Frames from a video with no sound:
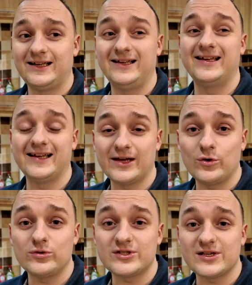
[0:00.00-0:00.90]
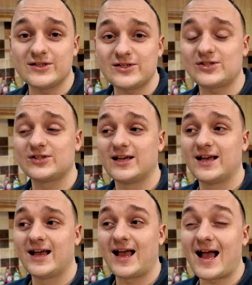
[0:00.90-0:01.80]
gyozas,
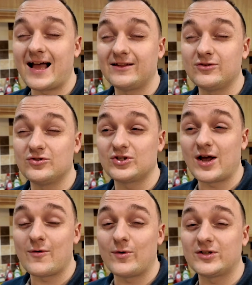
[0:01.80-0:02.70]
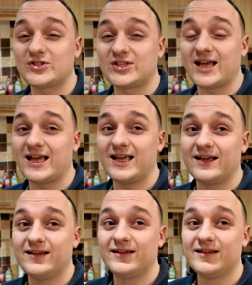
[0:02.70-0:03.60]
and I want to
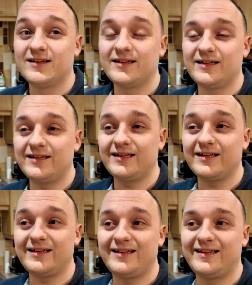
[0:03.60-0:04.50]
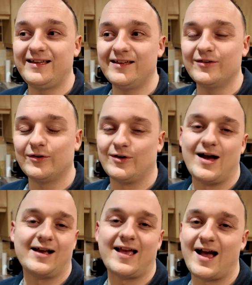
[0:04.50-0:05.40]
say,
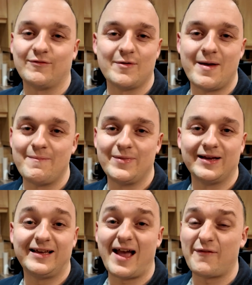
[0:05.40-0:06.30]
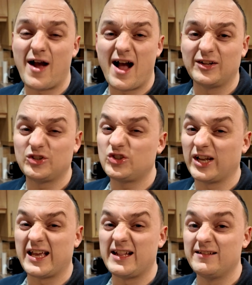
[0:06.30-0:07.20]
I can't remember, garage
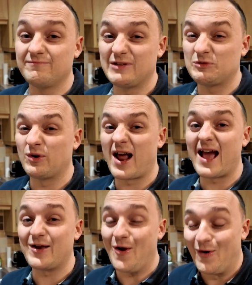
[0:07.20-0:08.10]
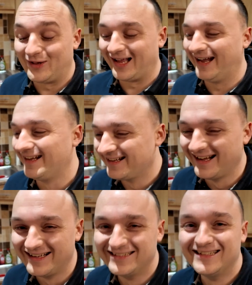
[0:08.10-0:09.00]
chicken is what I call
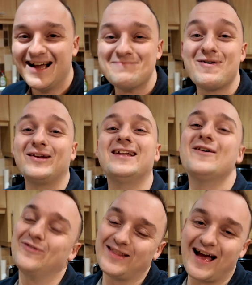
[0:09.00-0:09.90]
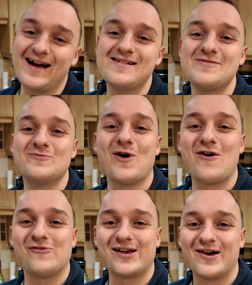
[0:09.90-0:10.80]
it. But enough of that, what
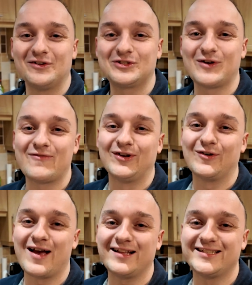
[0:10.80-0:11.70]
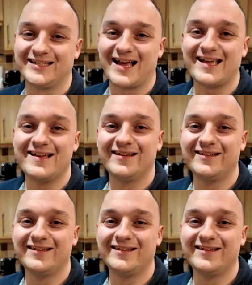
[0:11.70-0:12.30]
have we got to have a look at today?